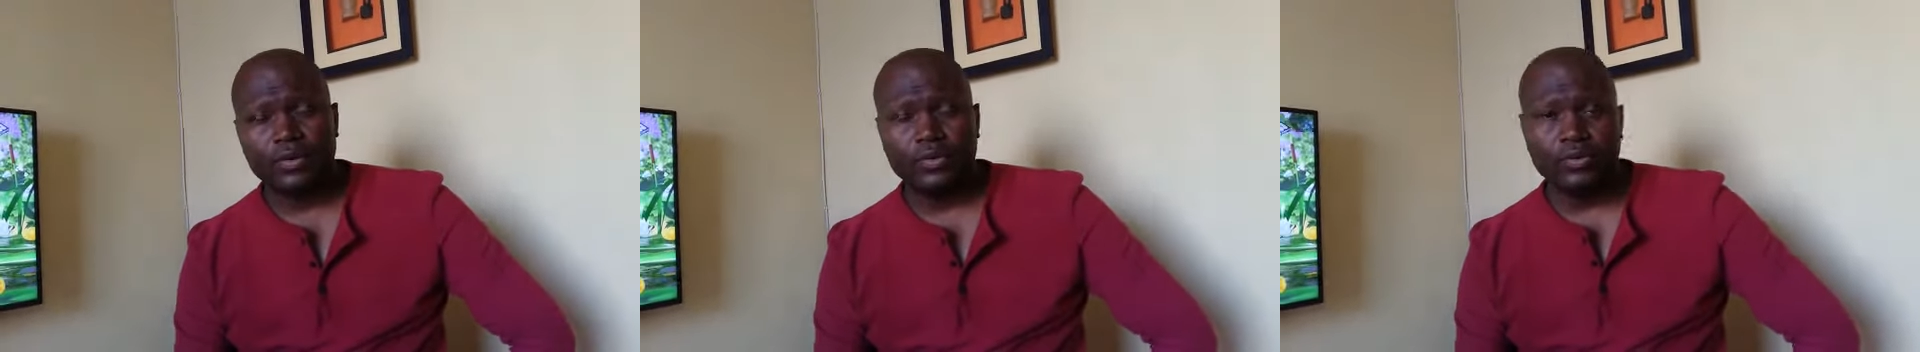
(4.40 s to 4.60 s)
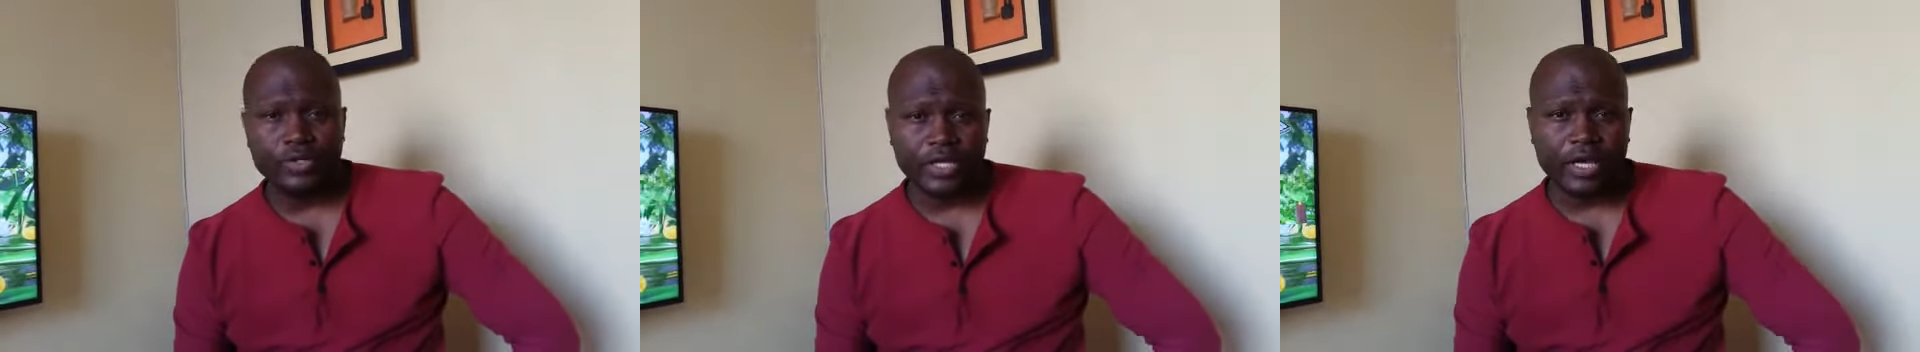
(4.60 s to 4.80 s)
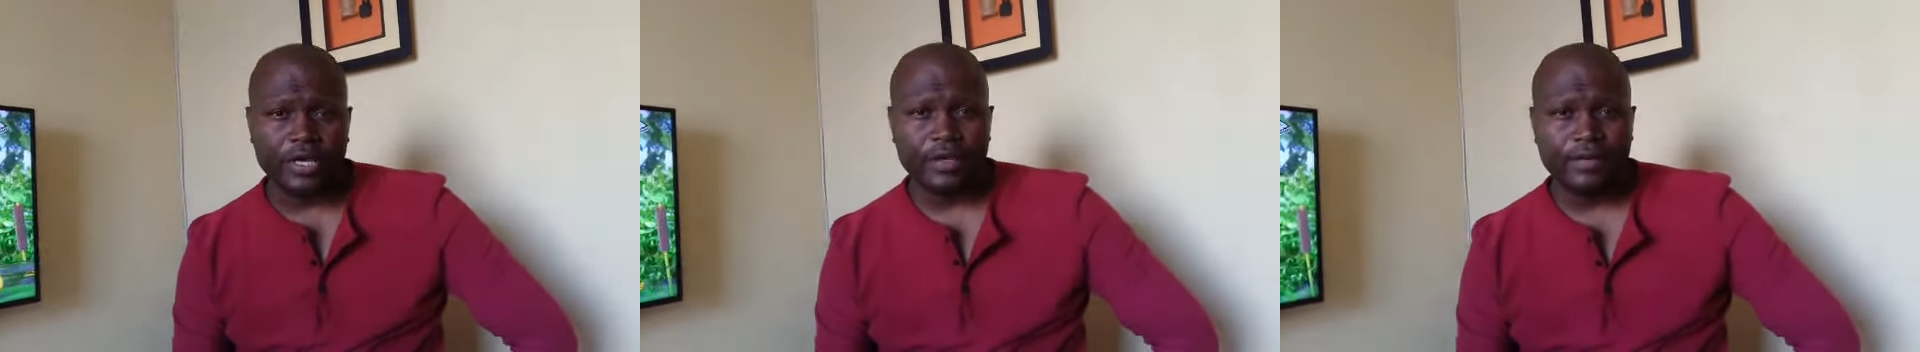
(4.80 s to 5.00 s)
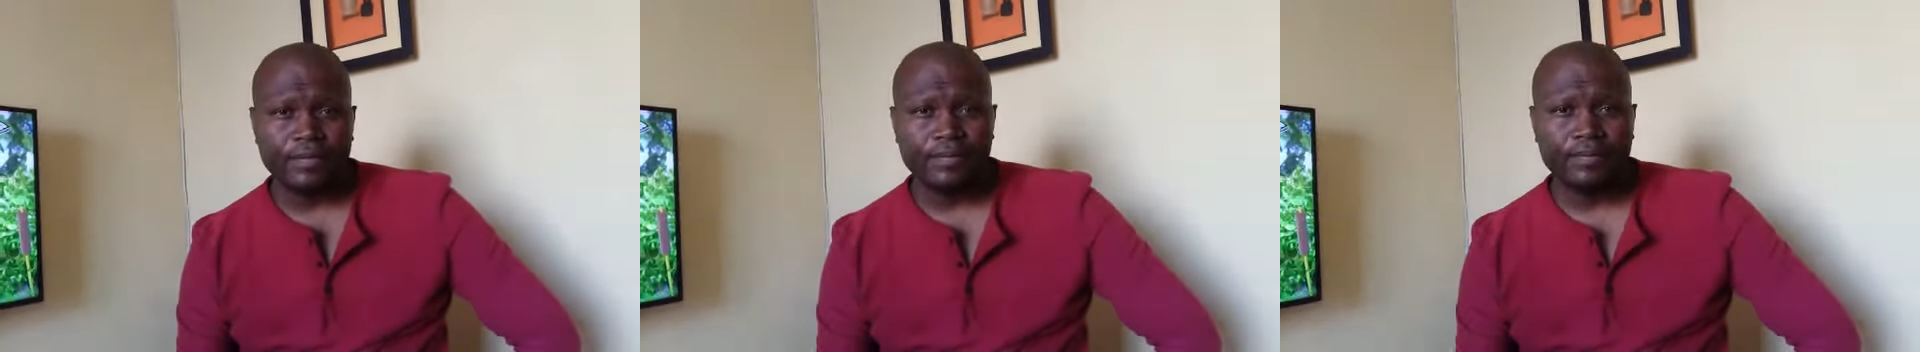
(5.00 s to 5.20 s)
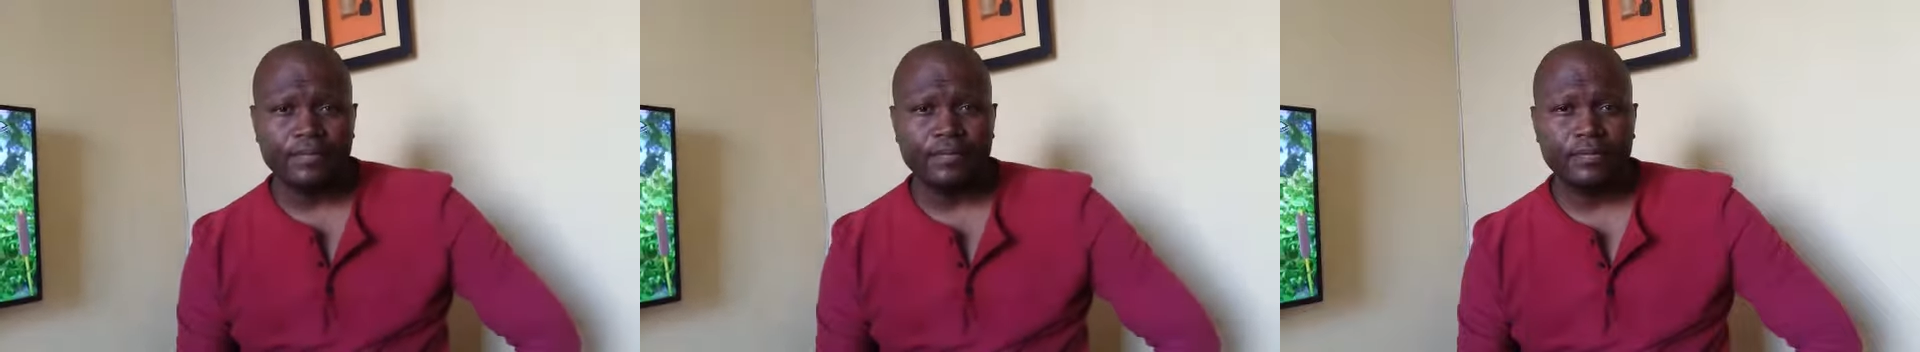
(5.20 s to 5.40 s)
good day,
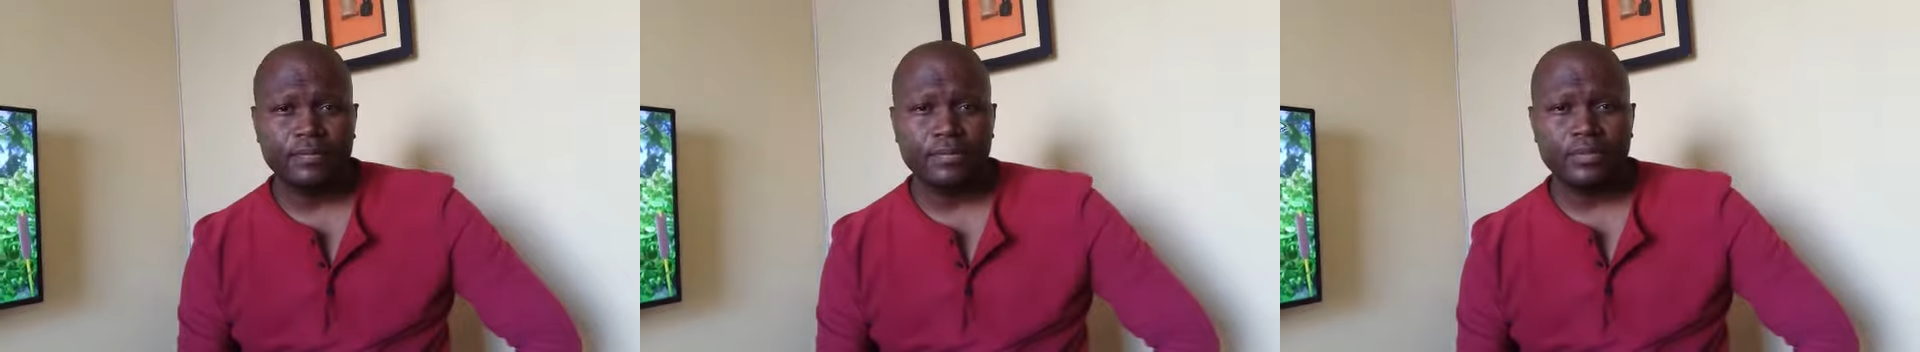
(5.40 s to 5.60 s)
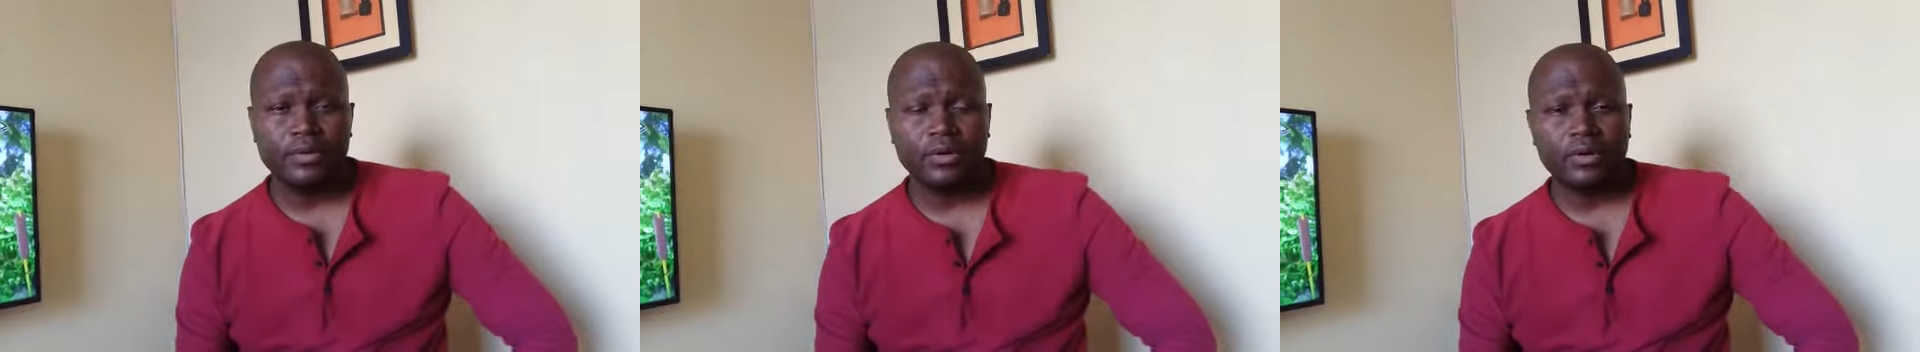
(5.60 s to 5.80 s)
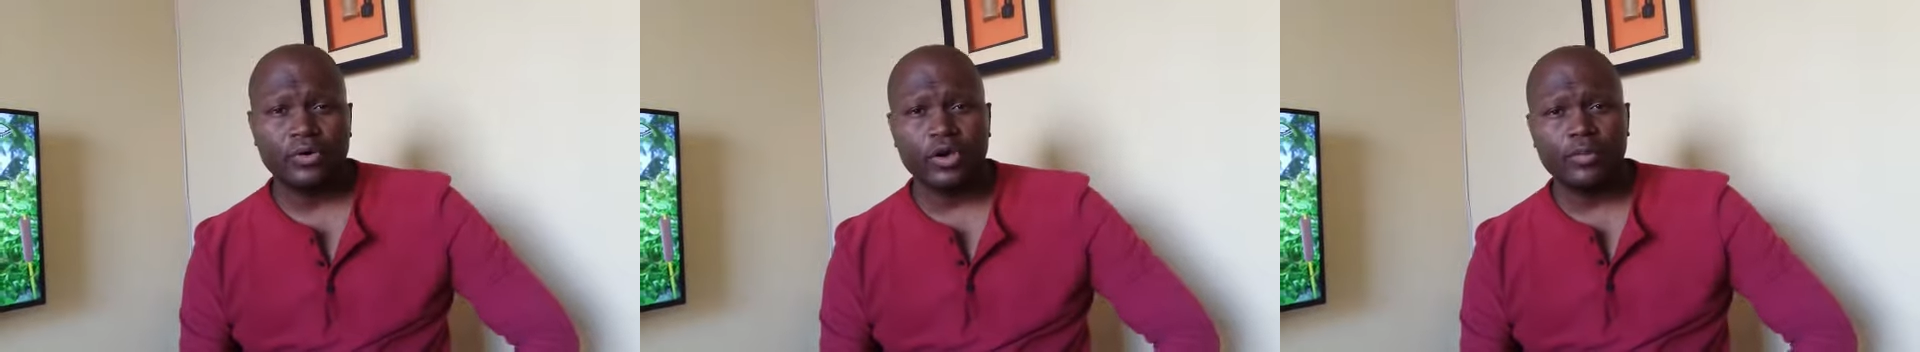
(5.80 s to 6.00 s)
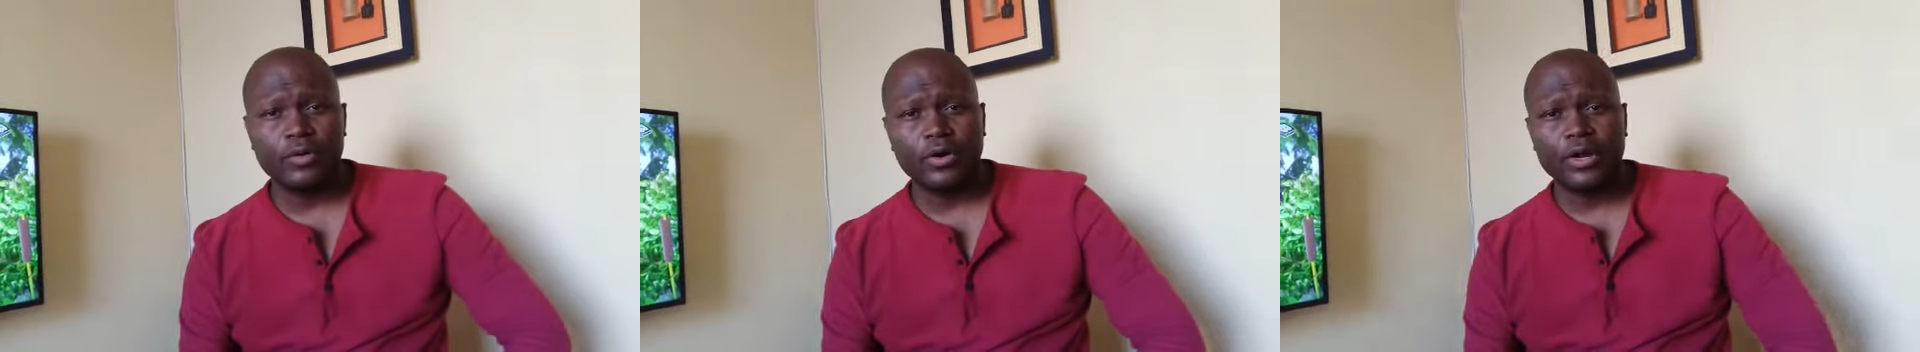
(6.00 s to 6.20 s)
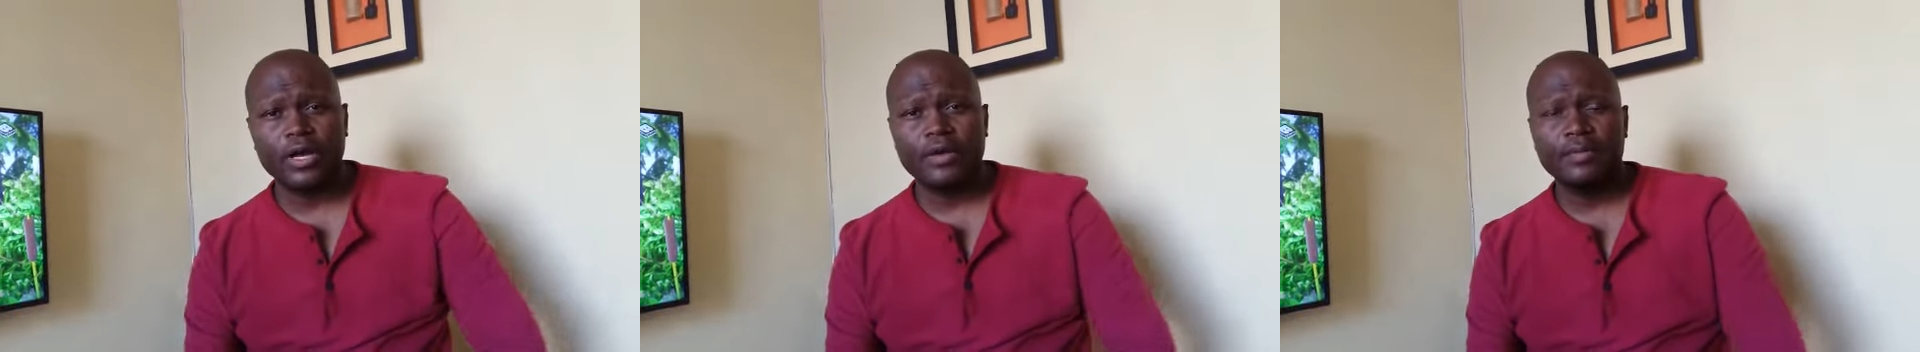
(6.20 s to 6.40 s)

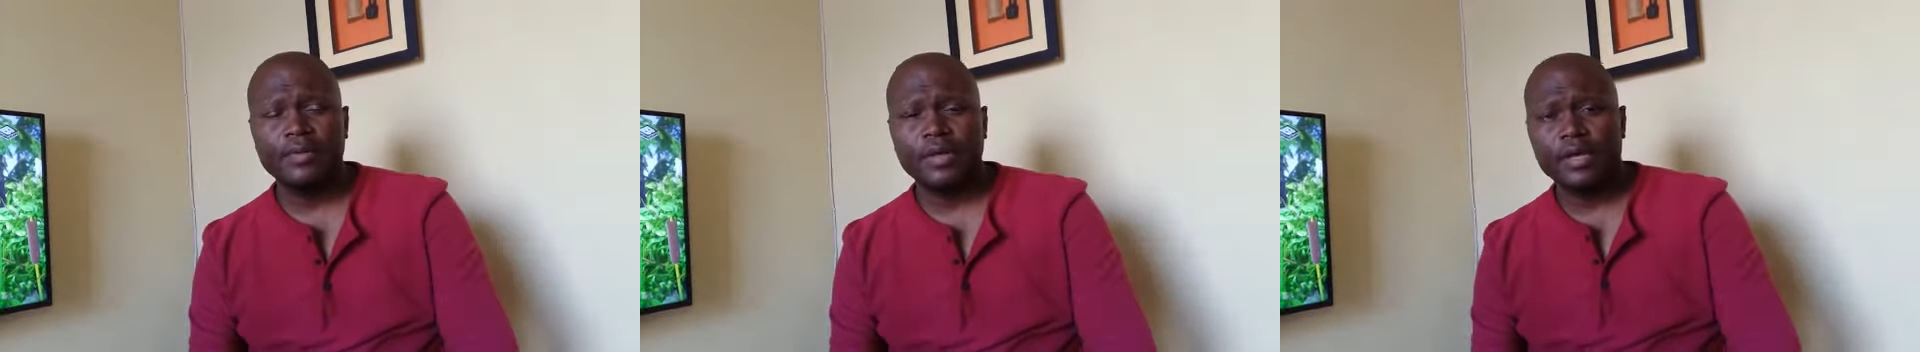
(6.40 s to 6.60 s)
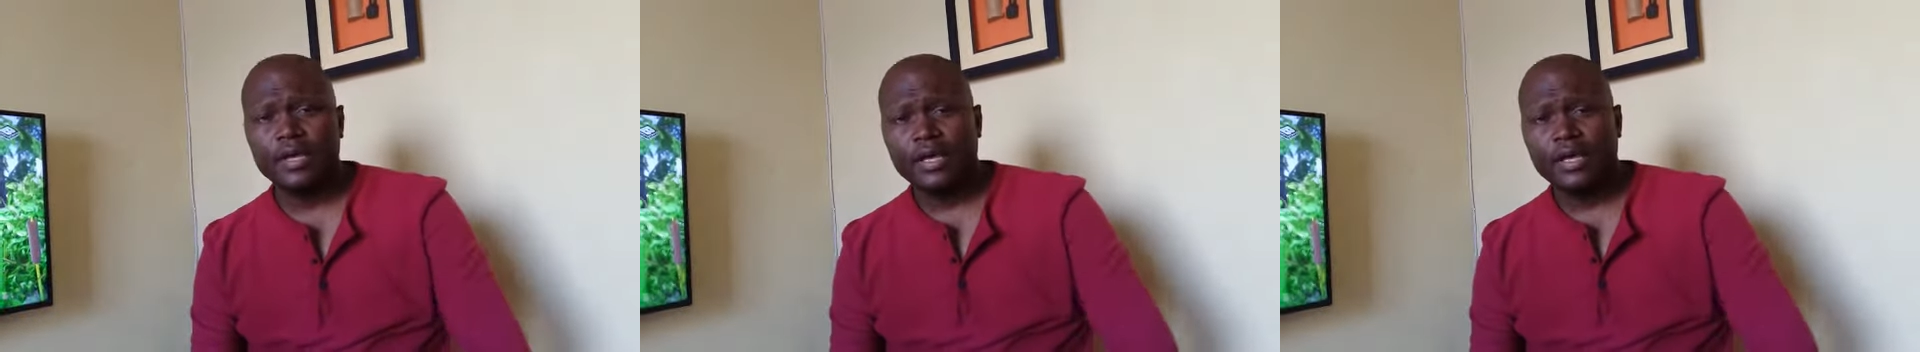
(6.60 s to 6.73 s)
goeiemôre,